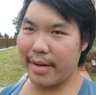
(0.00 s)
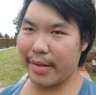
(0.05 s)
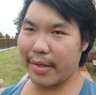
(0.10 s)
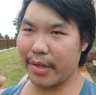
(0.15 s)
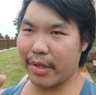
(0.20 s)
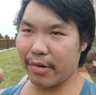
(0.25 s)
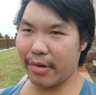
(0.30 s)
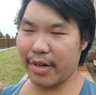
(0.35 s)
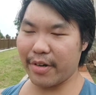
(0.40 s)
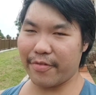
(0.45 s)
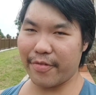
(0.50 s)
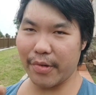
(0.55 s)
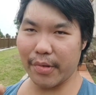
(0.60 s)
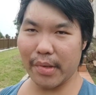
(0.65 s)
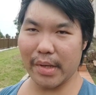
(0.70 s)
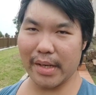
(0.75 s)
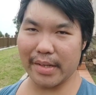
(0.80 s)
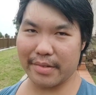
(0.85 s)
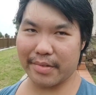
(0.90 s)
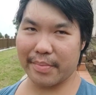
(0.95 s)
During
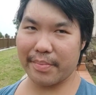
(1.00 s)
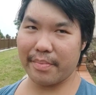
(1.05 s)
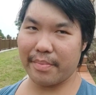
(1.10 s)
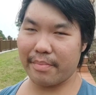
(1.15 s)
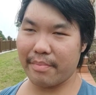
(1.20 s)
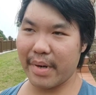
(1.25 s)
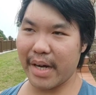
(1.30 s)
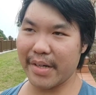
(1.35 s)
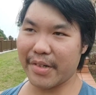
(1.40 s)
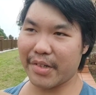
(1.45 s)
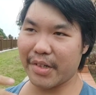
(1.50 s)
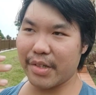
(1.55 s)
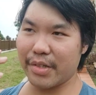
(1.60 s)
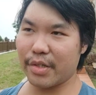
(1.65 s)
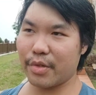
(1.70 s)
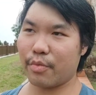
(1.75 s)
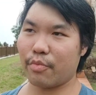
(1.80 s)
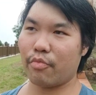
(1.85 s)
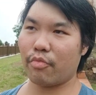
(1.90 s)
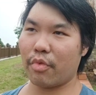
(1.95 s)
feudalism,
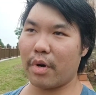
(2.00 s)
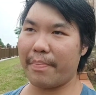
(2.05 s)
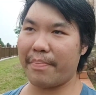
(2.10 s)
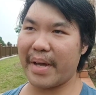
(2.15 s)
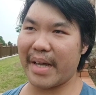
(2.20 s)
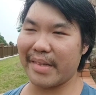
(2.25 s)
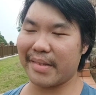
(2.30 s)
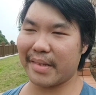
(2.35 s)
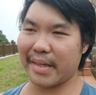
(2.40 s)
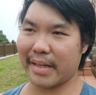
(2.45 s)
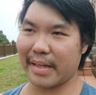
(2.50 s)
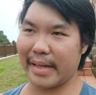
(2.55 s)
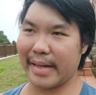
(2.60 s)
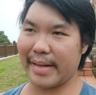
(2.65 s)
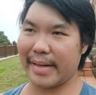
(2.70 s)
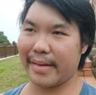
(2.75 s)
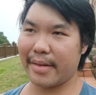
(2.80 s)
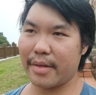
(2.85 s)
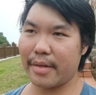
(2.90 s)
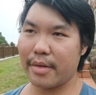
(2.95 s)
merchants were
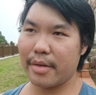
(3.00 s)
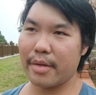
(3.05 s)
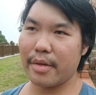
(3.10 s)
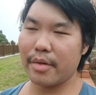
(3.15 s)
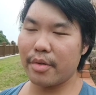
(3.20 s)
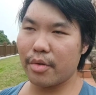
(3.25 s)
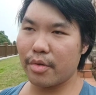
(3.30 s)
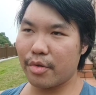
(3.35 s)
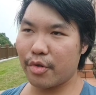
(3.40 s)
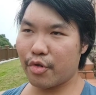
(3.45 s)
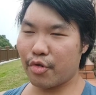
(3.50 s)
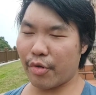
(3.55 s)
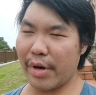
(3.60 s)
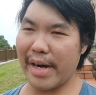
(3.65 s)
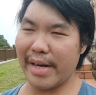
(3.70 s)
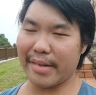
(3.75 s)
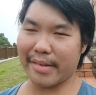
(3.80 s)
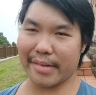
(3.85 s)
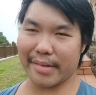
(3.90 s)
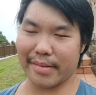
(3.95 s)
basically
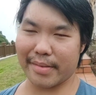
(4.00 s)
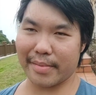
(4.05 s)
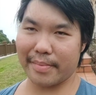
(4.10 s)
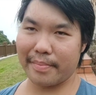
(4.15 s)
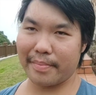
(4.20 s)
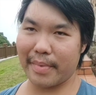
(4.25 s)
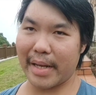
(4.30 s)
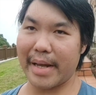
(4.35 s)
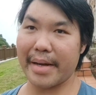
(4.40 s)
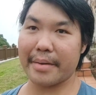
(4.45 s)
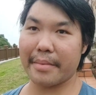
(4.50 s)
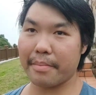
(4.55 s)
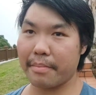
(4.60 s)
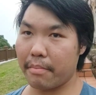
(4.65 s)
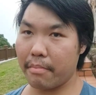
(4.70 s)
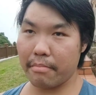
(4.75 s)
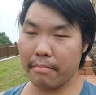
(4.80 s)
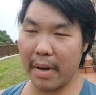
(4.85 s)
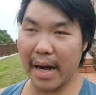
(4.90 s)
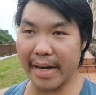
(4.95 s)
traders, like
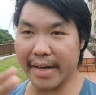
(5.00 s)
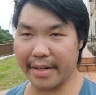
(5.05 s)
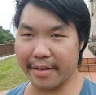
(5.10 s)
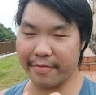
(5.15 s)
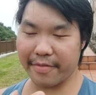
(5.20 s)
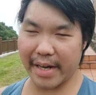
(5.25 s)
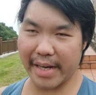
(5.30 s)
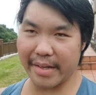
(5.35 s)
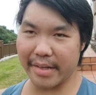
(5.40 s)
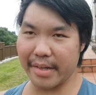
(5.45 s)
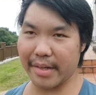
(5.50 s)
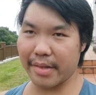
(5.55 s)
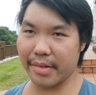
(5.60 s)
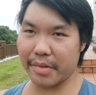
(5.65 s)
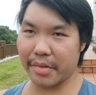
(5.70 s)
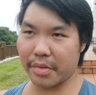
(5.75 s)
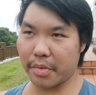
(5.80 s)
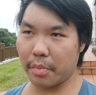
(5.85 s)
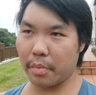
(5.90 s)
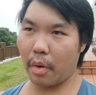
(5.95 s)
market
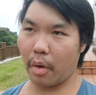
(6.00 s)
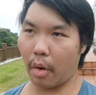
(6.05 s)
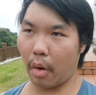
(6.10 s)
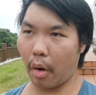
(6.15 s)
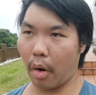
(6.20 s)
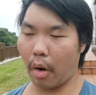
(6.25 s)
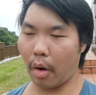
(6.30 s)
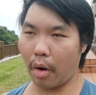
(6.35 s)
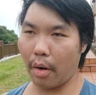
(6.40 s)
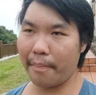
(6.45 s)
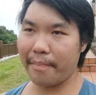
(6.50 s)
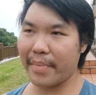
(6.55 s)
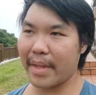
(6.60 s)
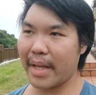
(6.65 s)
vendors or